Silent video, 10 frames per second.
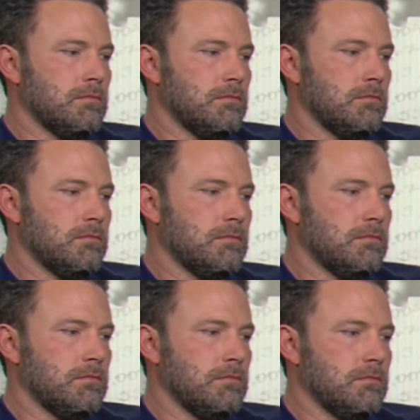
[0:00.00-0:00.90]

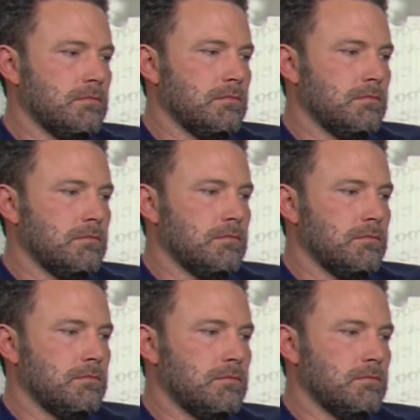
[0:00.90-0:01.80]

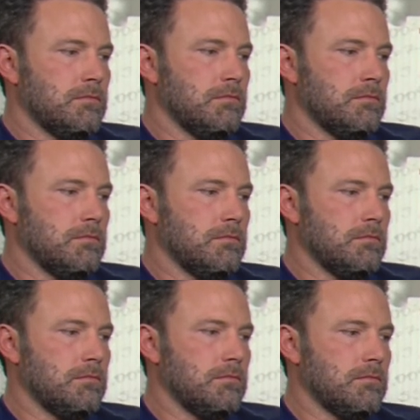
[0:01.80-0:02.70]

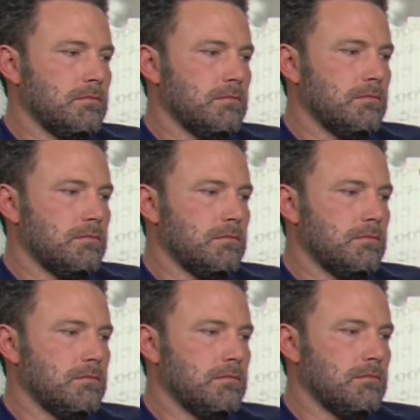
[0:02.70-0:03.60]

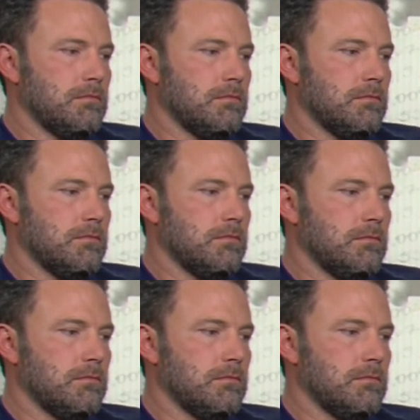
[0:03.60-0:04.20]
No words are spoken by the person on screen.